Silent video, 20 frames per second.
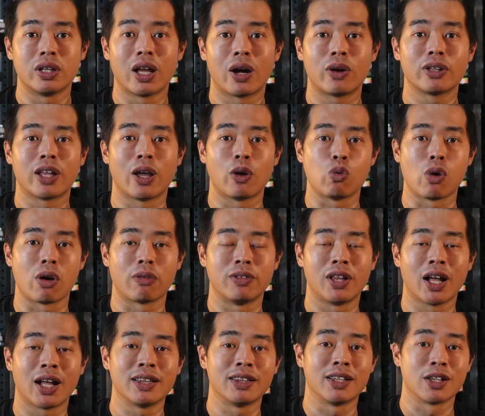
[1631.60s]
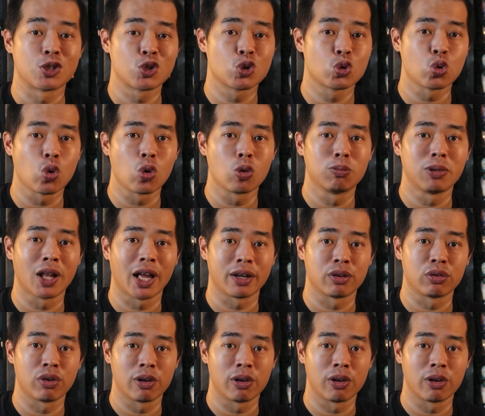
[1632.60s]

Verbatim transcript: now that we have done the Soul Blight